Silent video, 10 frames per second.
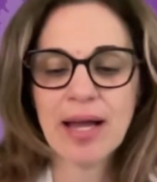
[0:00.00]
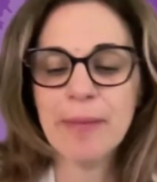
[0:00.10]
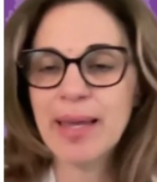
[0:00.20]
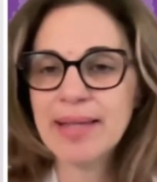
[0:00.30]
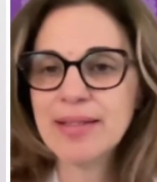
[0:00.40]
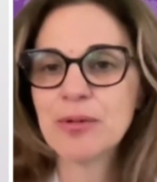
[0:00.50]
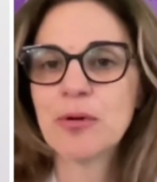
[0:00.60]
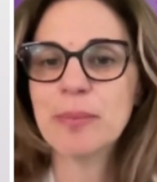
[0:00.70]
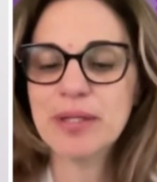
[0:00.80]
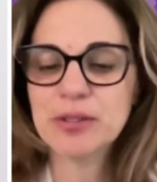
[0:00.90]
I made a
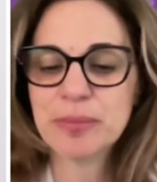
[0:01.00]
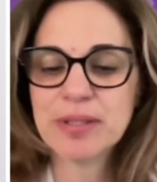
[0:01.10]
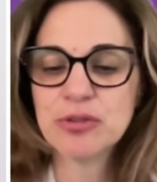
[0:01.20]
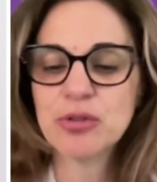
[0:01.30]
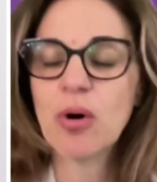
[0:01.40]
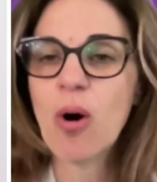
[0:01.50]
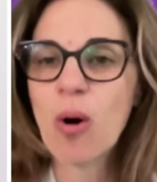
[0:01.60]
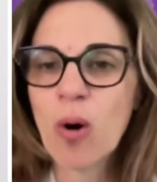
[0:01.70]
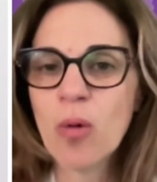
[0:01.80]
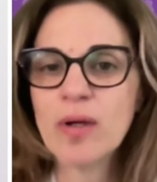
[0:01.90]
commitment to
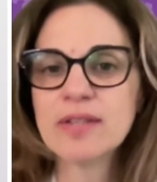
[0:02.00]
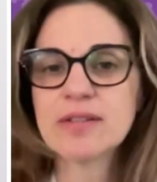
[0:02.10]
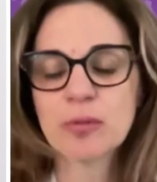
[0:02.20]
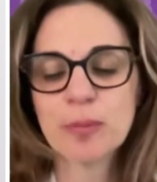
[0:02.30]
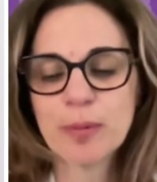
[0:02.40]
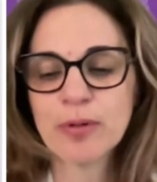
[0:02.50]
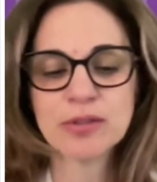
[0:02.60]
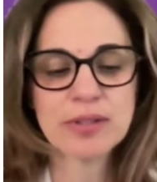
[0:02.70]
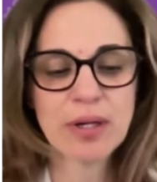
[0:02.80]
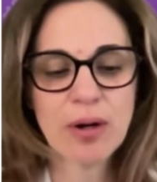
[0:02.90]
always
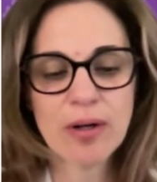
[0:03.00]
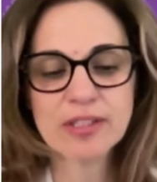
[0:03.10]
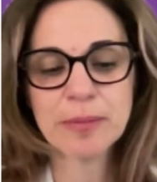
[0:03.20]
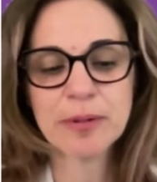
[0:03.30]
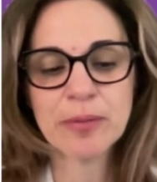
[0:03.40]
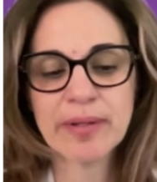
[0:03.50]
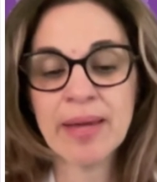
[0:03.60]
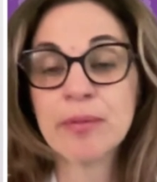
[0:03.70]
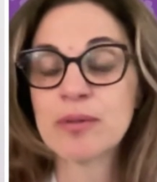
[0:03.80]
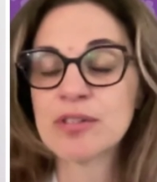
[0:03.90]
support the hospital
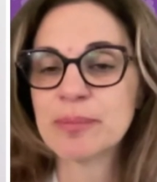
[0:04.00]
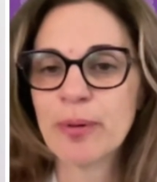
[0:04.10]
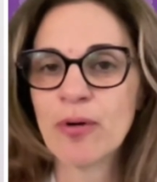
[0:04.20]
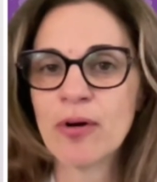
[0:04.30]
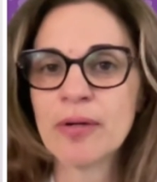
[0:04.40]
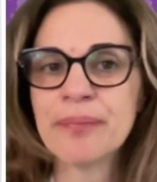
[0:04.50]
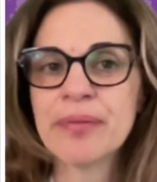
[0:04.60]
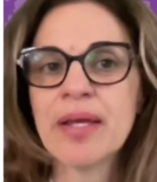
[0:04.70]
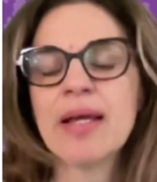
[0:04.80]
Gabriel was born